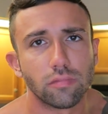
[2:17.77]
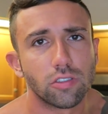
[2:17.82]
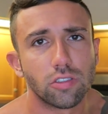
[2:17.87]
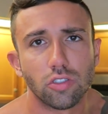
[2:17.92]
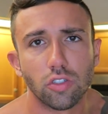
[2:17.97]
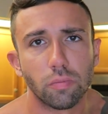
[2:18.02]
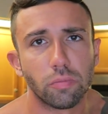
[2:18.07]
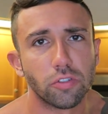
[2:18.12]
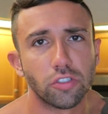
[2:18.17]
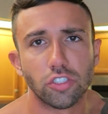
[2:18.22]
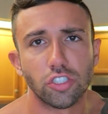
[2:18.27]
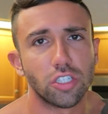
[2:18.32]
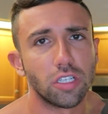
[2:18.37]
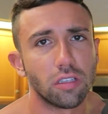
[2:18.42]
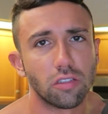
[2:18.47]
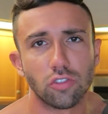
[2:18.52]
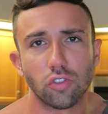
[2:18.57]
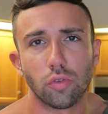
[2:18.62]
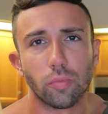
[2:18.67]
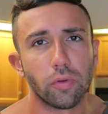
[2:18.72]
Super
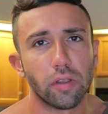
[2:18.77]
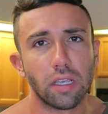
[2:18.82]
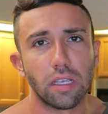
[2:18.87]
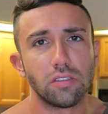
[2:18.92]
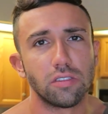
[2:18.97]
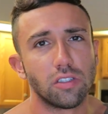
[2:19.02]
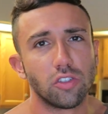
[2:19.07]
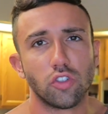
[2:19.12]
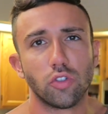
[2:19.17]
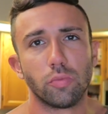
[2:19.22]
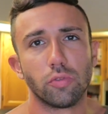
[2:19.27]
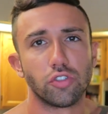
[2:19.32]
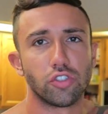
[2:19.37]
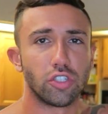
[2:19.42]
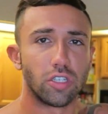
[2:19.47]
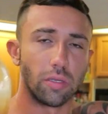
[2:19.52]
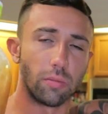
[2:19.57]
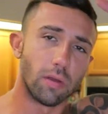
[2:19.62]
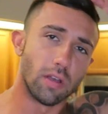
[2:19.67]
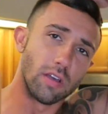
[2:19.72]
cheap, super easy, super
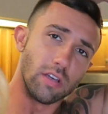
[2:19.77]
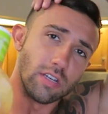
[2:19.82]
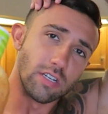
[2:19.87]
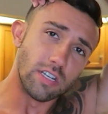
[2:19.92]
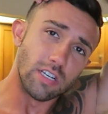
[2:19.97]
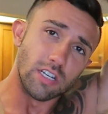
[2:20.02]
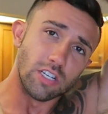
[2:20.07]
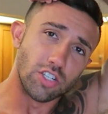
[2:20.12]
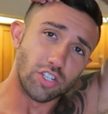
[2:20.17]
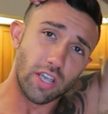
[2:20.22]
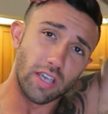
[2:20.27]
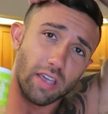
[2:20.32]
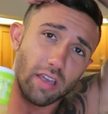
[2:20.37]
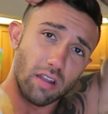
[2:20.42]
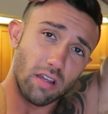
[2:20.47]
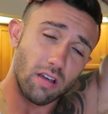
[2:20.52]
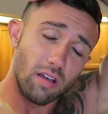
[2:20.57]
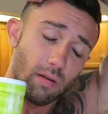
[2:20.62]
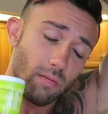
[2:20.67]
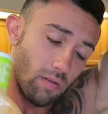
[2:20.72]
cheap. Shake
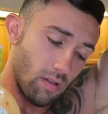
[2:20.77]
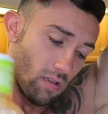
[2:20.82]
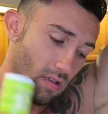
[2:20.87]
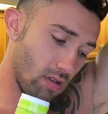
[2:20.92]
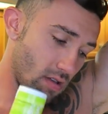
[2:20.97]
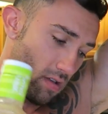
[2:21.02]
it up.